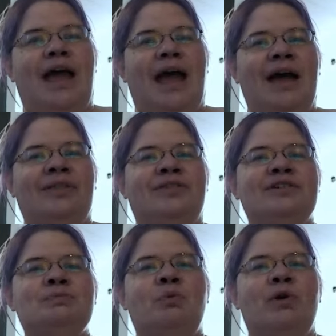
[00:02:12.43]
at
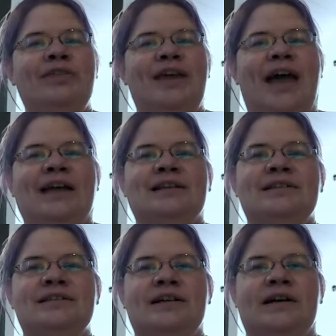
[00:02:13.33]
this point, they
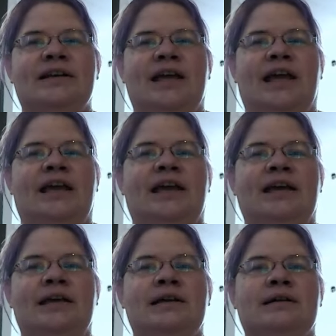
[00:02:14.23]
hadn't done
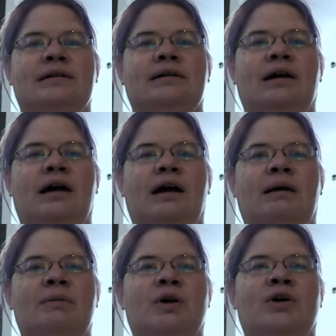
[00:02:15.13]
a
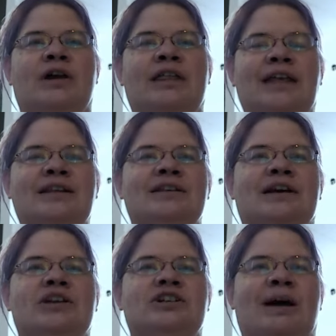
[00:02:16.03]
Ameri- they hadn't
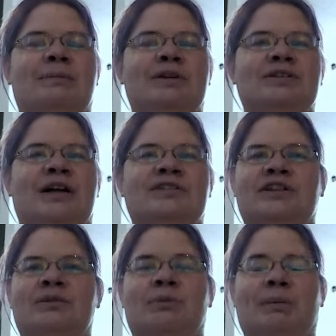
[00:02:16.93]
done a Japanese
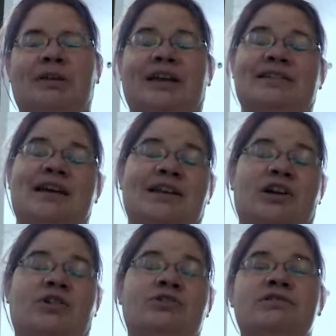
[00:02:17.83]
Godzilla in probably like ten
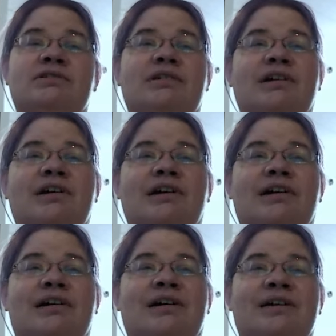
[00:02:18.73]
years.
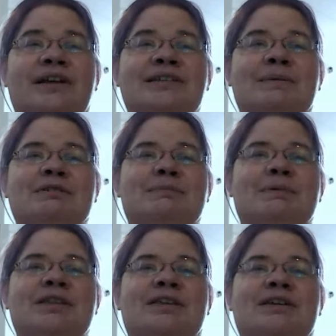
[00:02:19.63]
Uh, that seems to
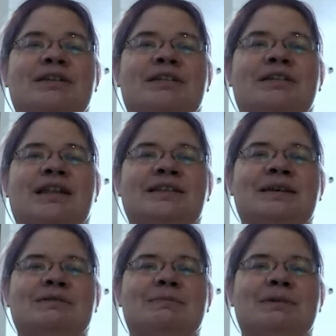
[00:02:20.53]
be the that
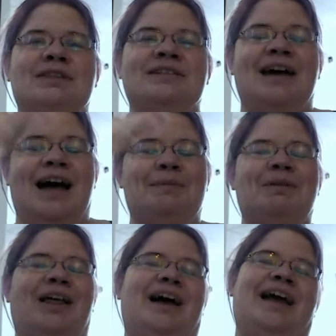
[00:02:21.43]
seems to be the
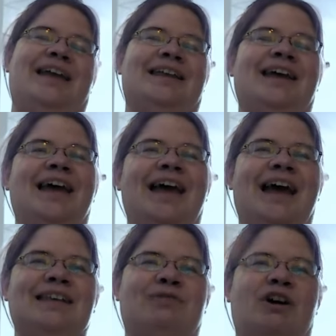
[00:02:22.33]
timeline
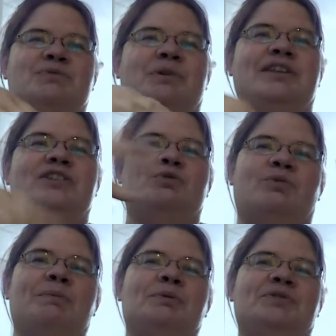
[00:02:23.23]
as far as when they do
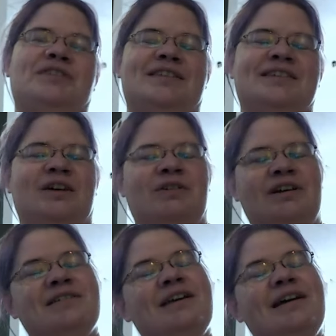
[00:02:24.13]
reboots of the
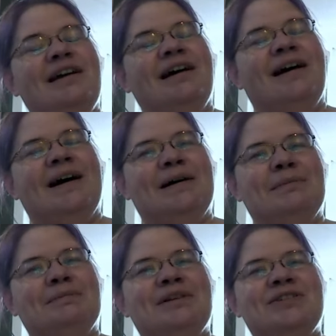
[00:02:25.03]
series.
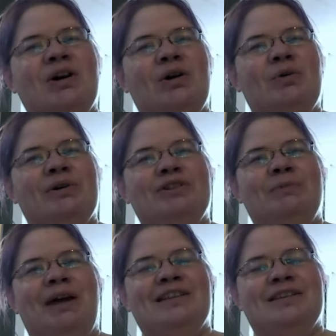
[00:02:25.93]
Um, so when
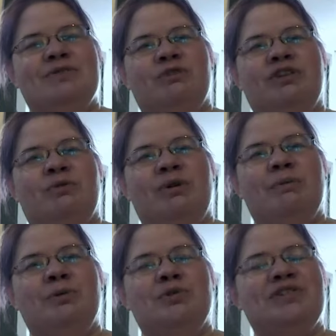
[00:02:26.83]
Japan does their
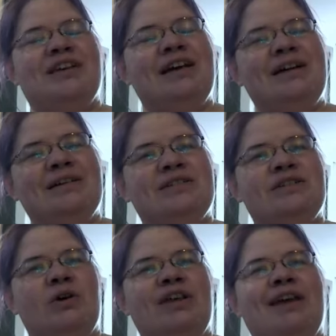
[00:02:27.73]
reboots,
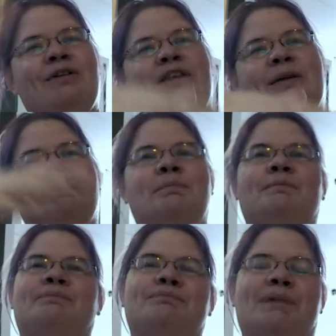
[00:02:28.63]
so they get like
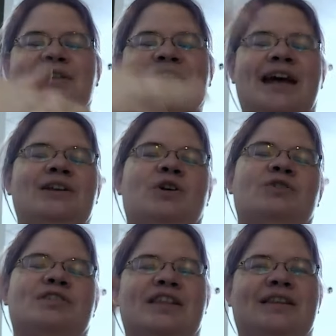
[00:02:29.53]
about ten
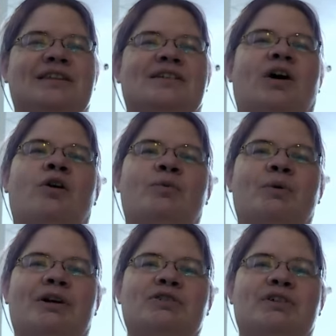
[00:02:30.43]
years, and then they say, oh we
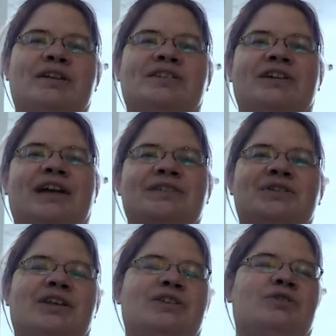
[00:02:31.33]
want to do Godzilla again,
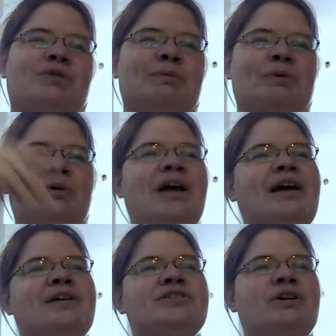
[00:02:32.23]
so they do the reboot.
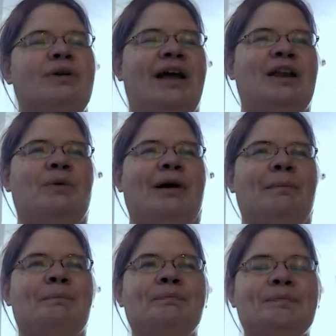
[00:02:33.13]
So
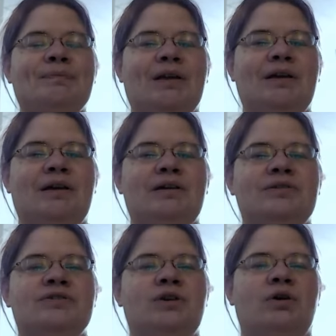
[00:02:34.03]
anyway,
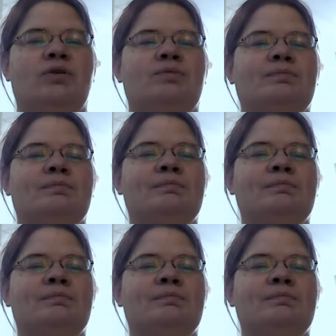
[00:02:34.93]
so